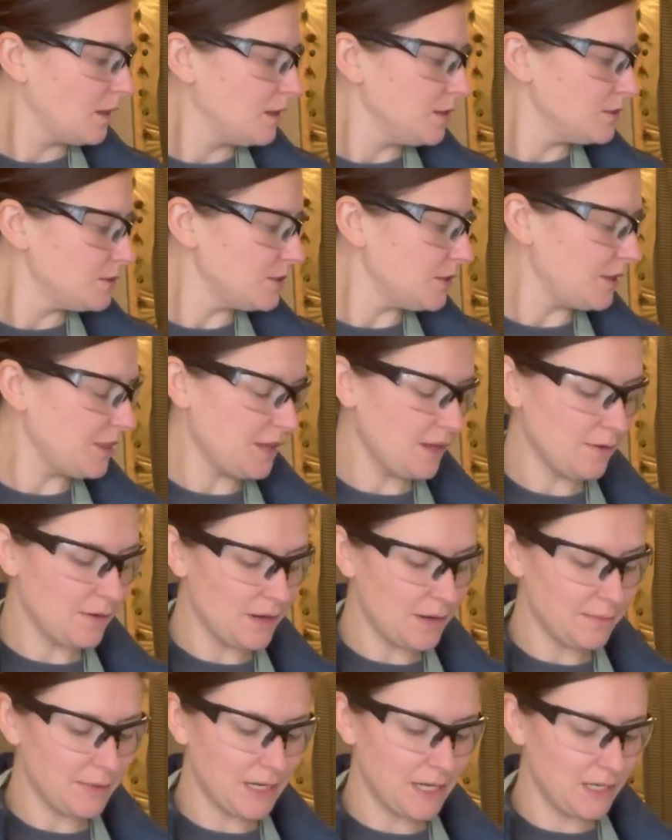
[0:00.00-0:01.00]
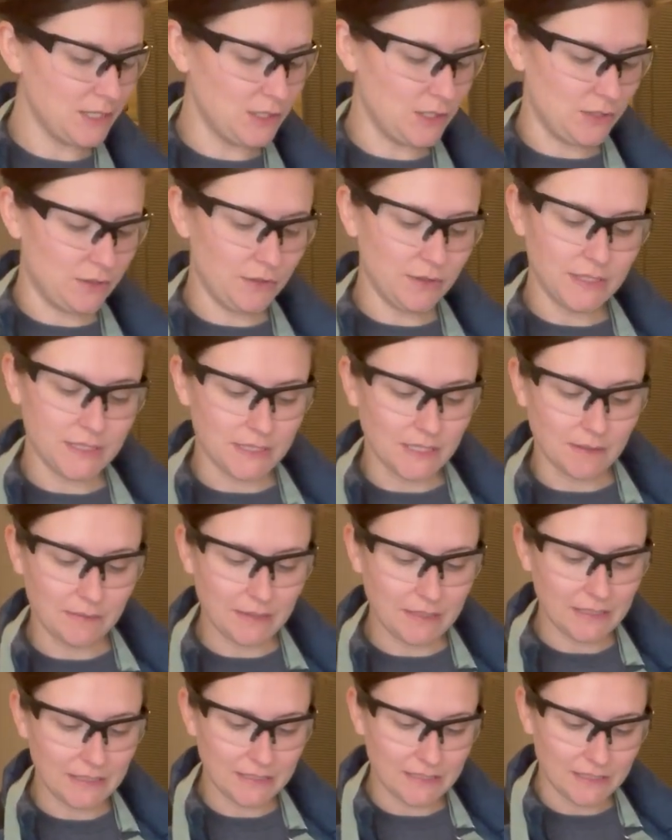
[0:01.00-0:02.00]
So I think what I'm gonna do is I'm
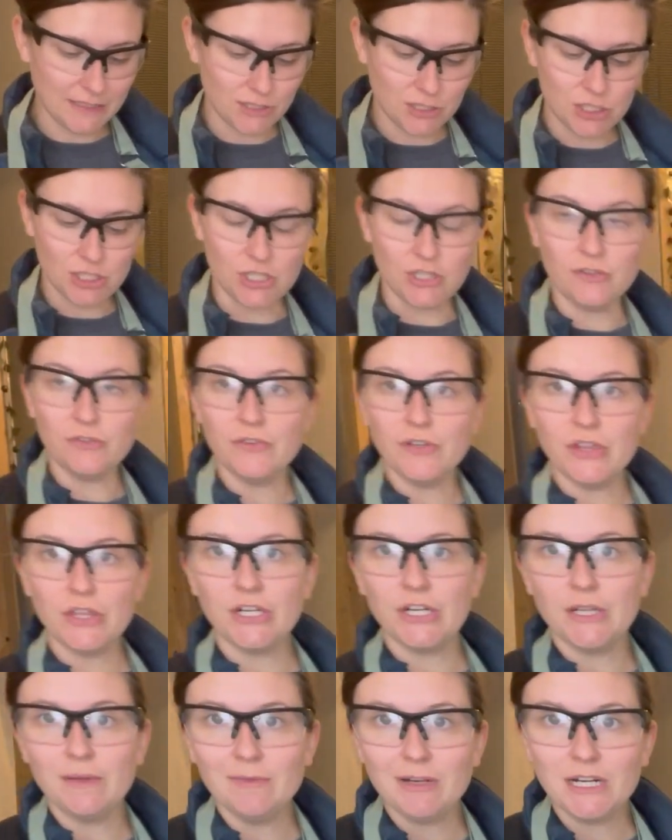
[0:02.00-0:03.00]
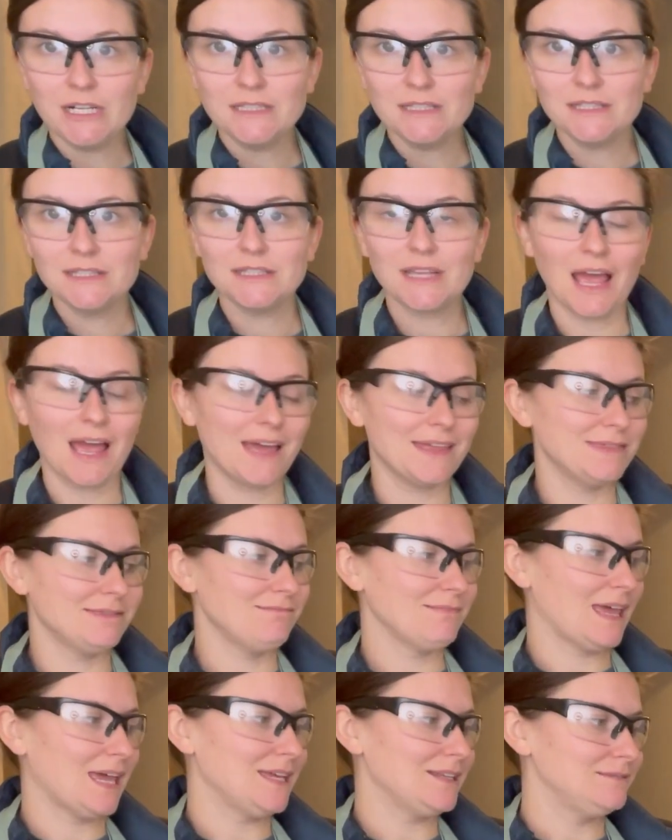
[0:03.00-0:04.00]
gonna let this chill for 30 minutes and
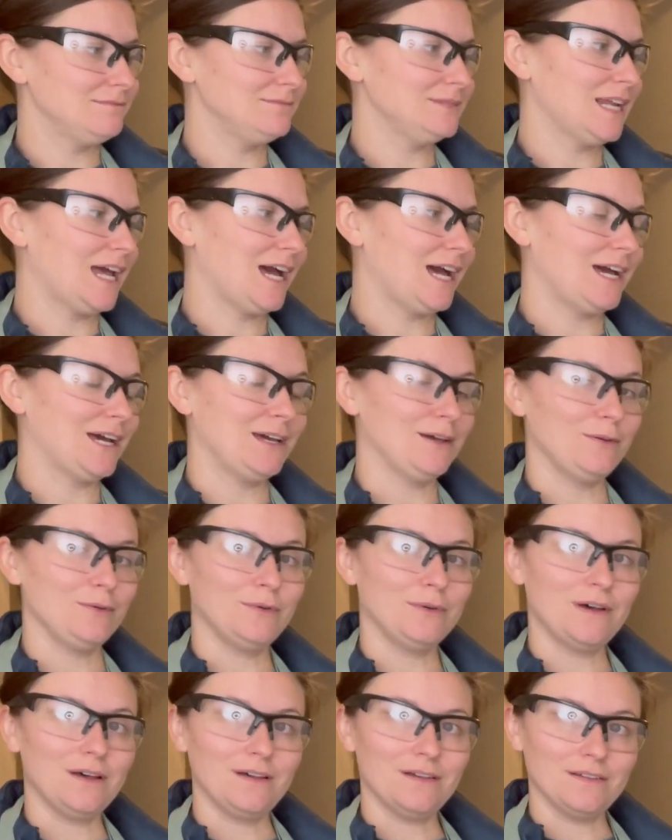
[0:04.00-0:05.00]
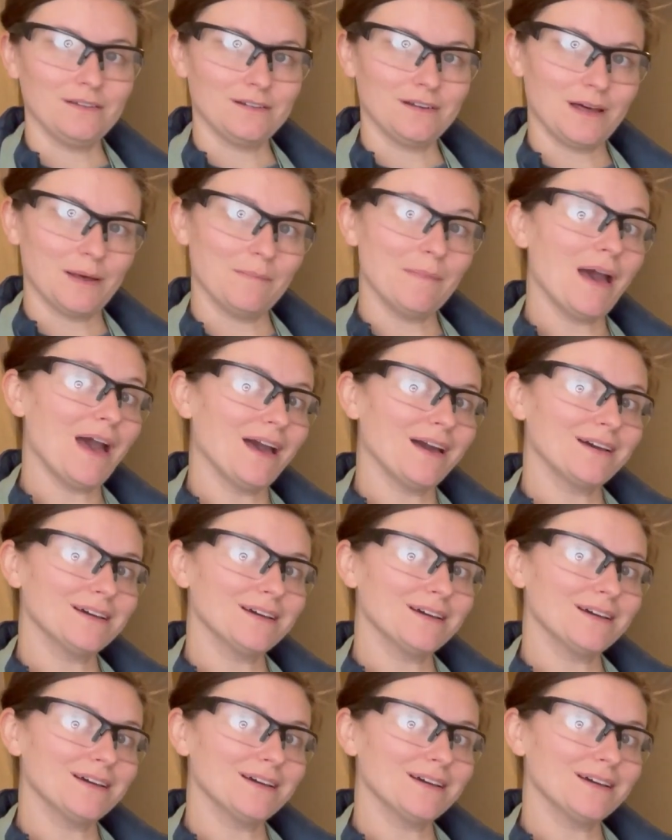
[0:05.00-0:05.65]
then I will come back.